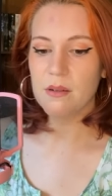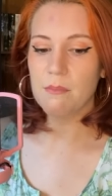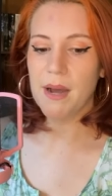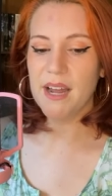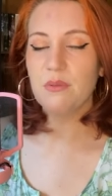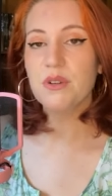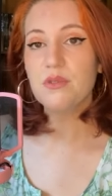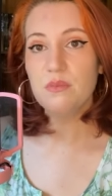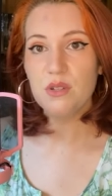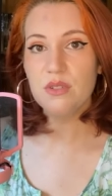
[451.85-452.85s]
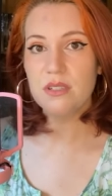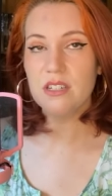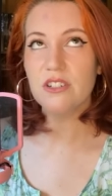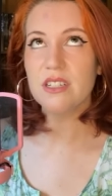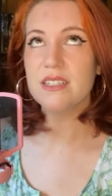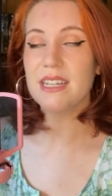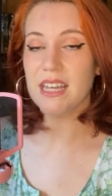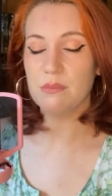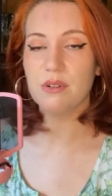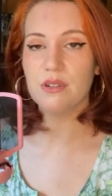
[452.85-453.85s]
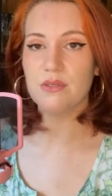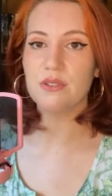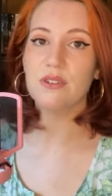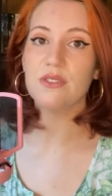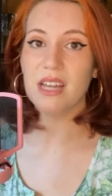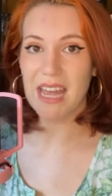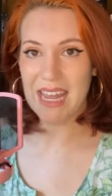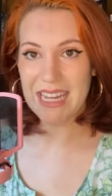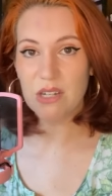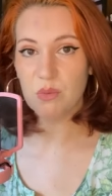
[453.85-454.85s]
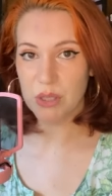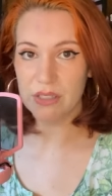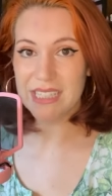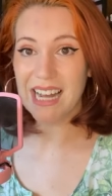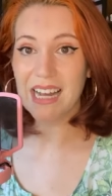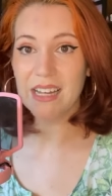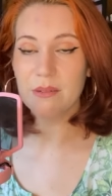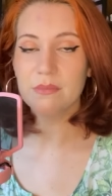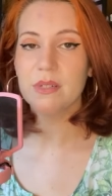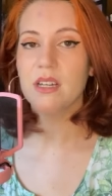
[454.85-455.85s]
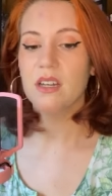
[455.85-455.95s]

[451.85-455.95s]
by real musicians and producers in real time.